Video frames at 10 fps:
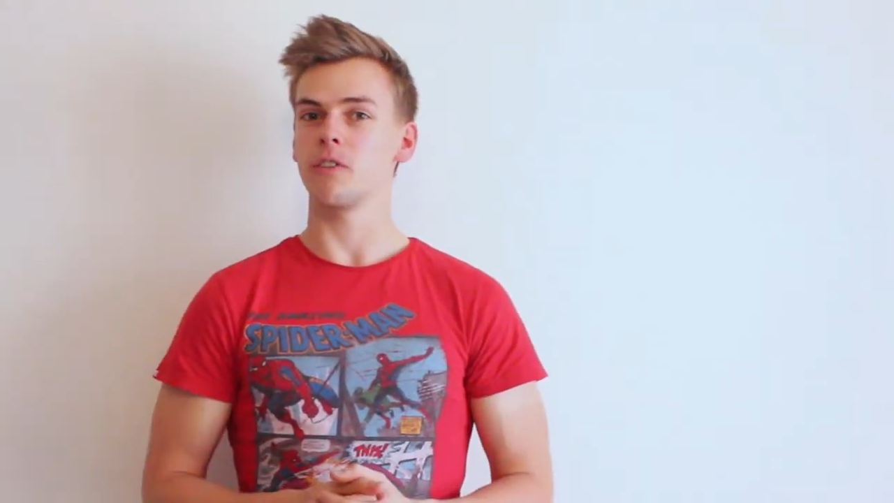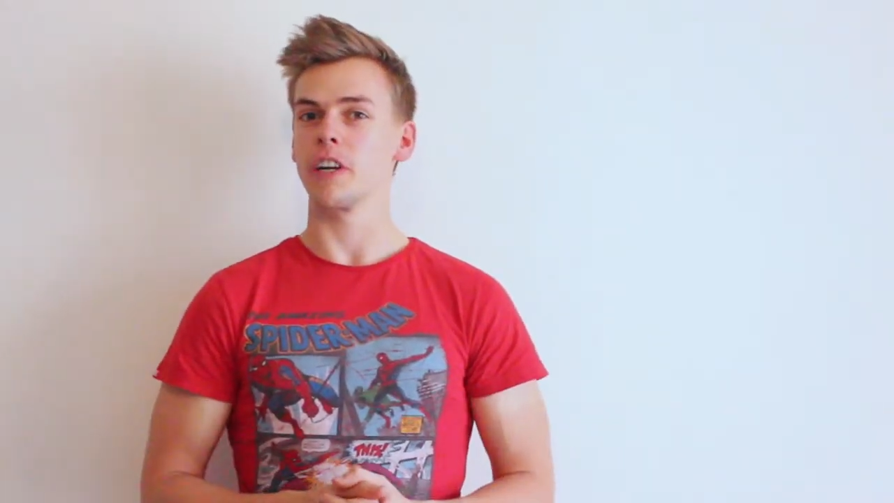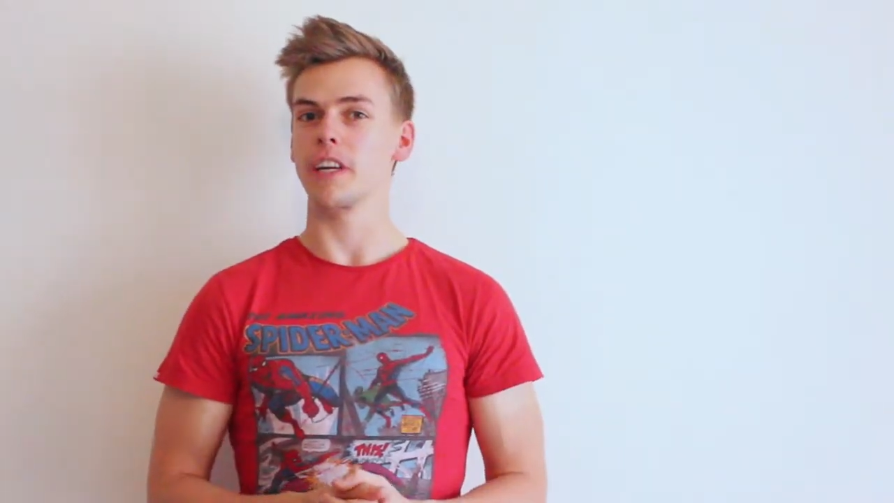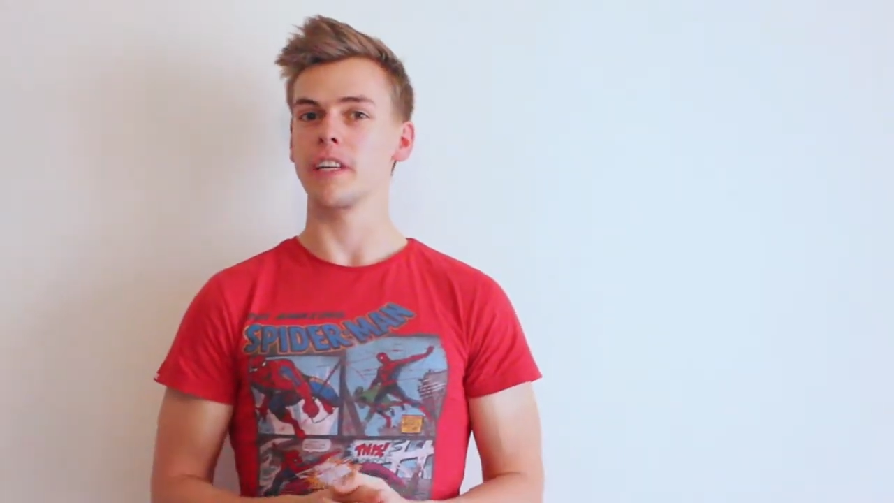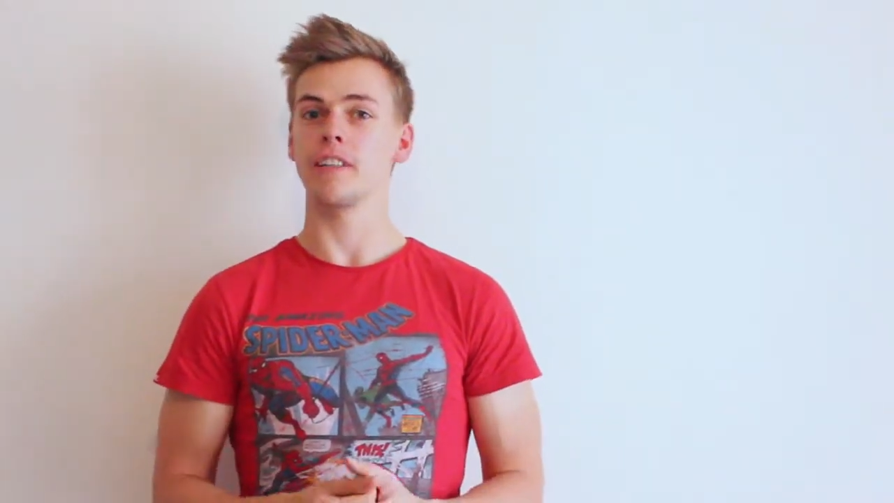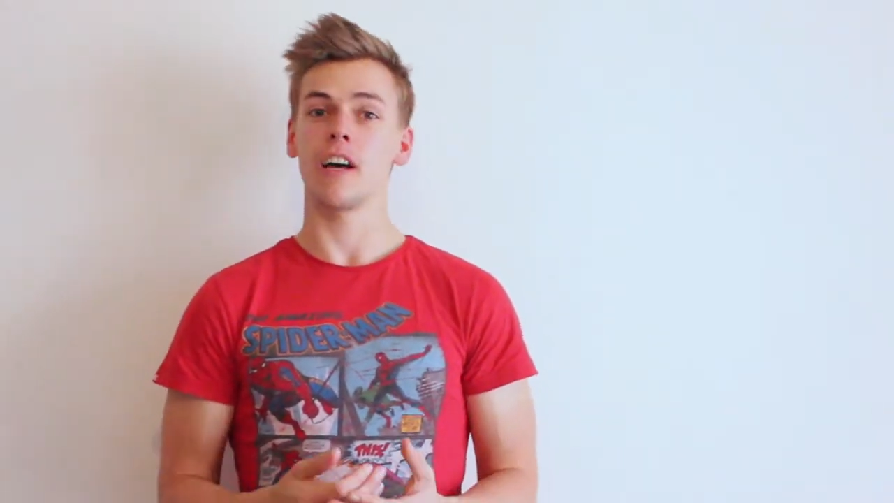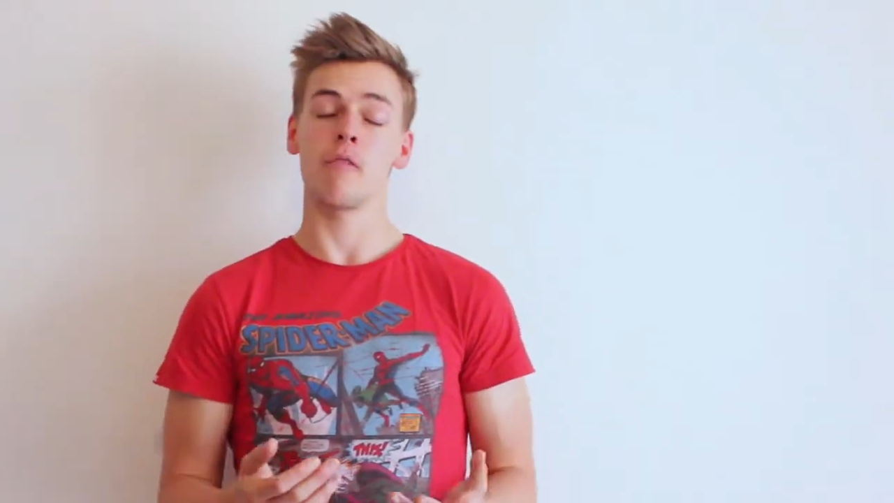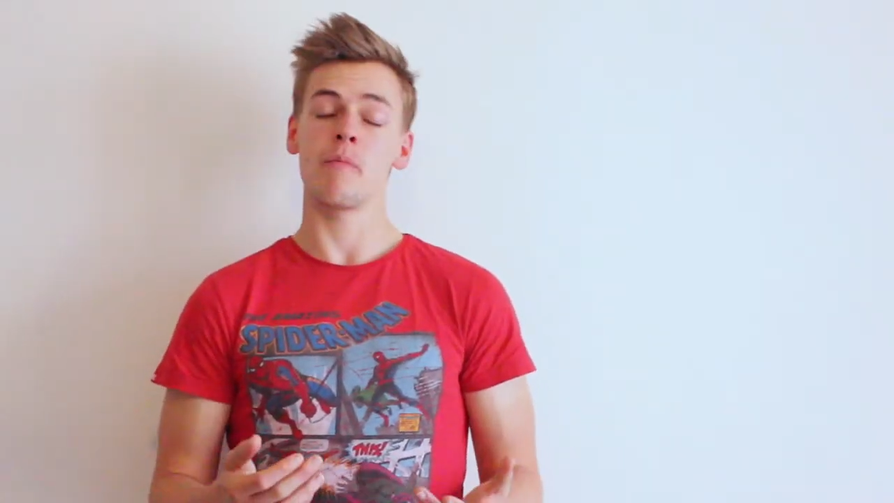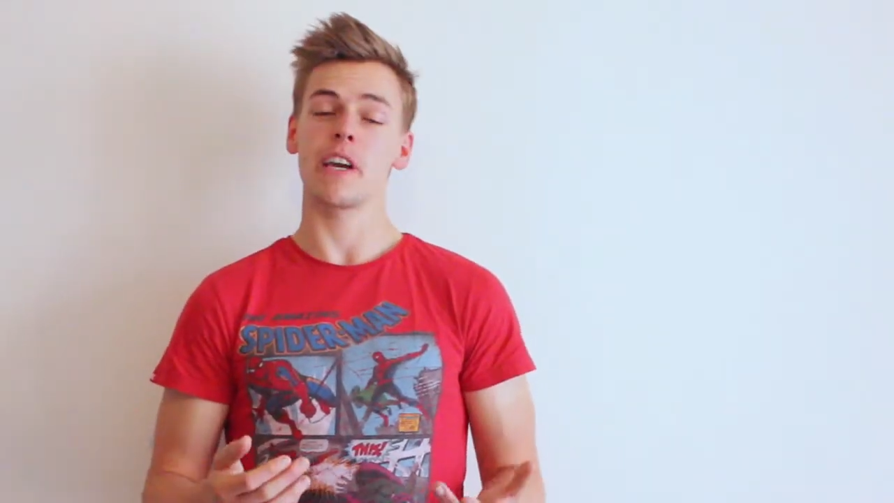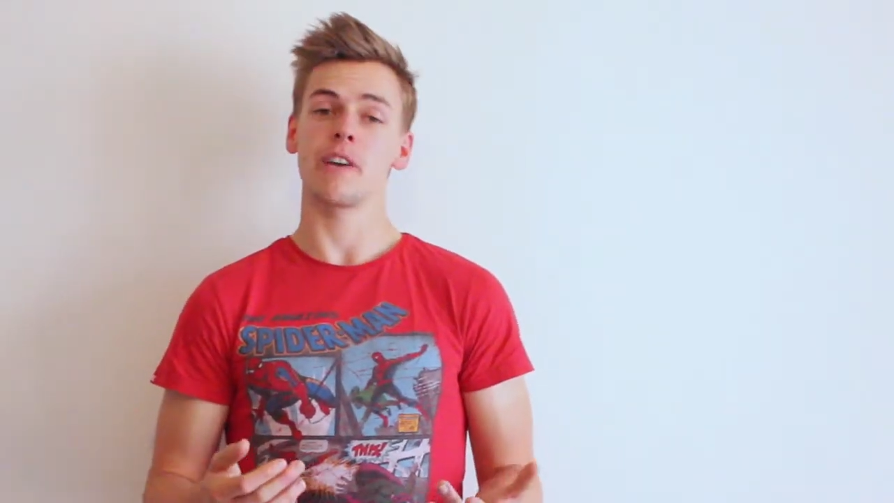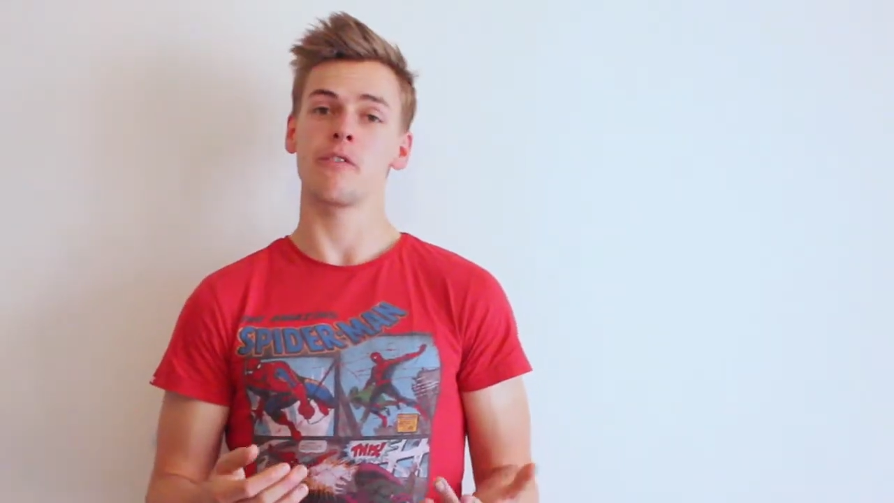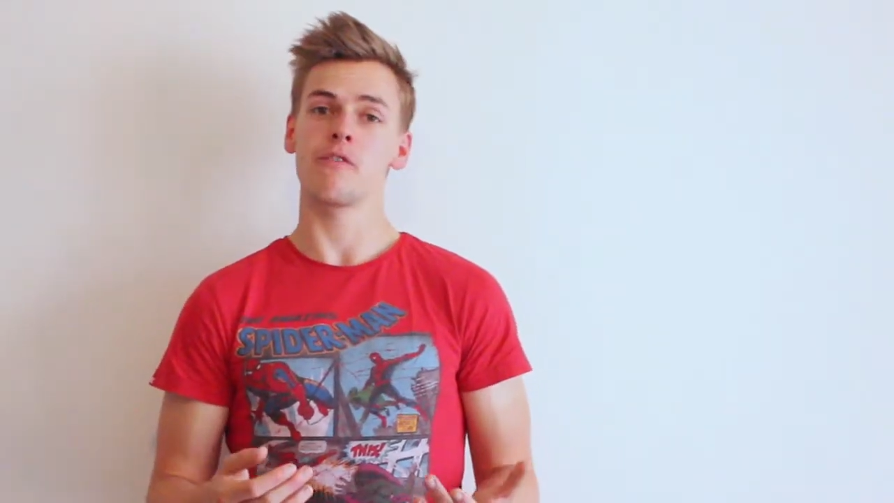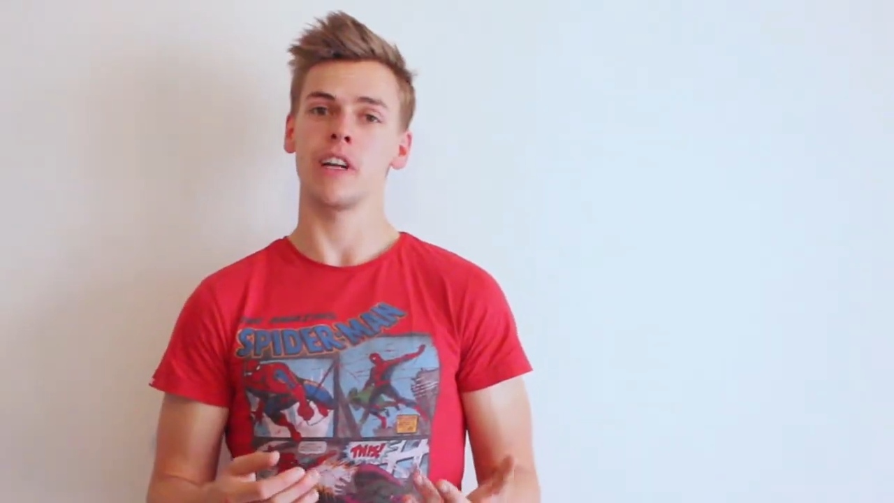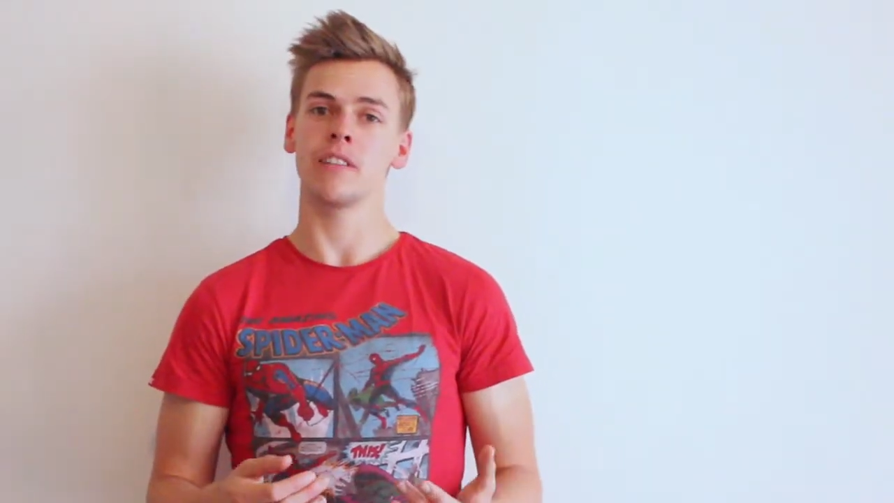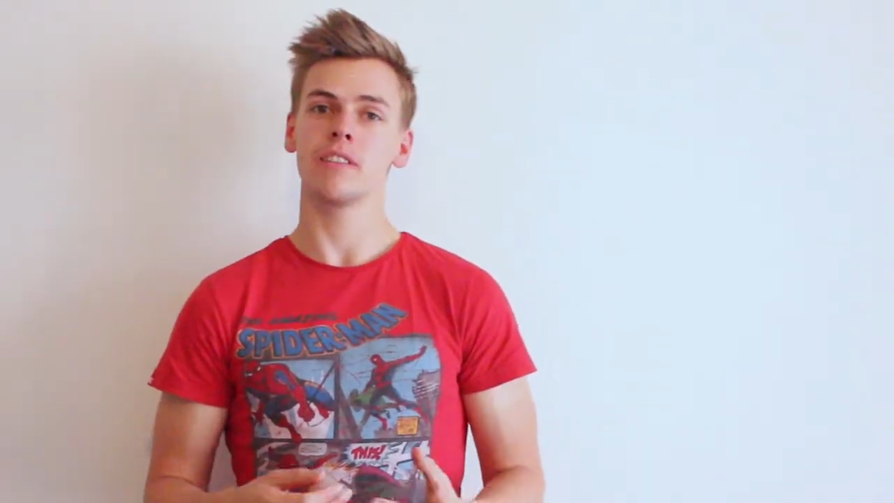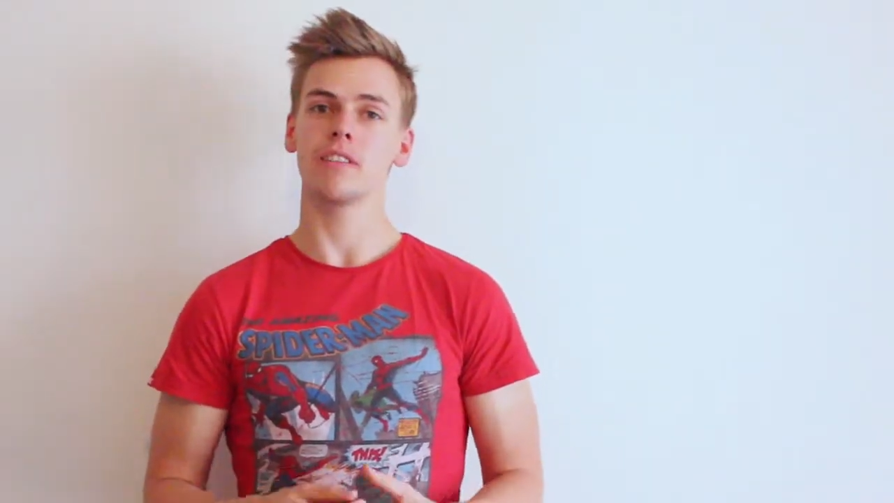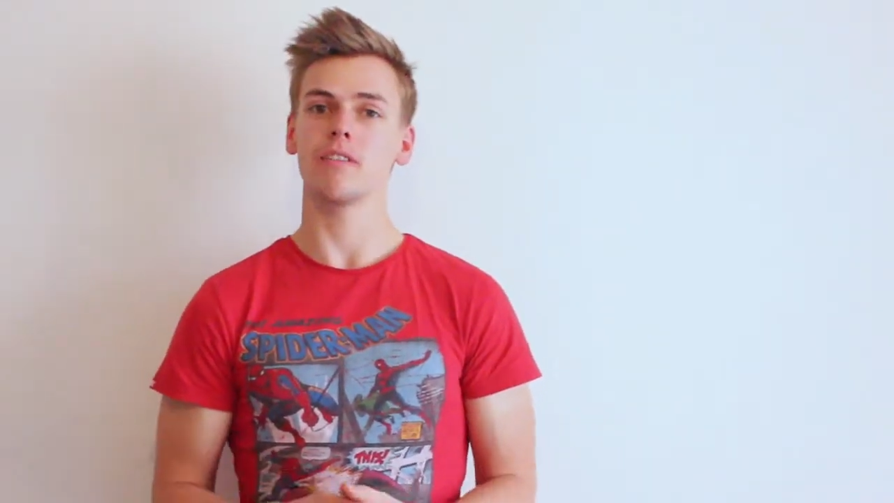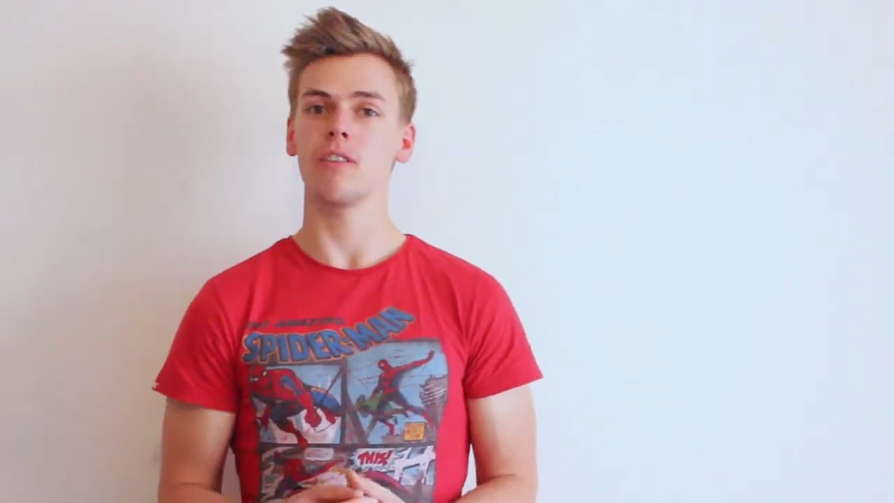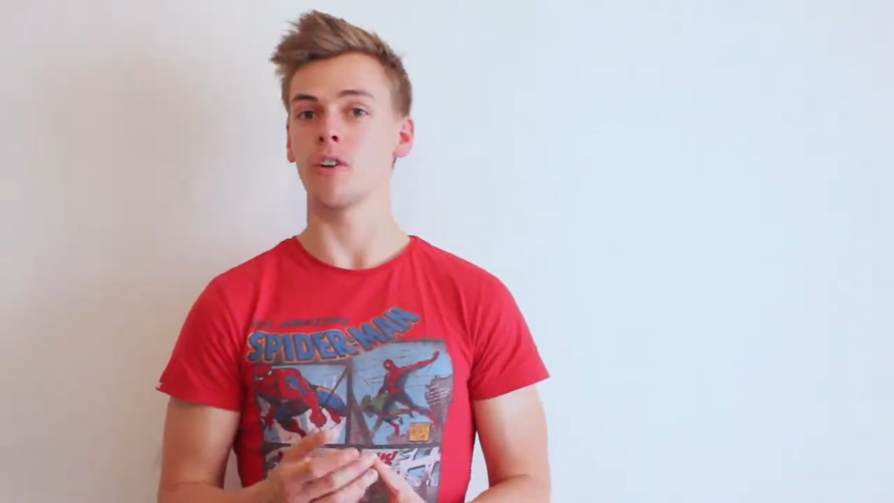drinking, and making new friends,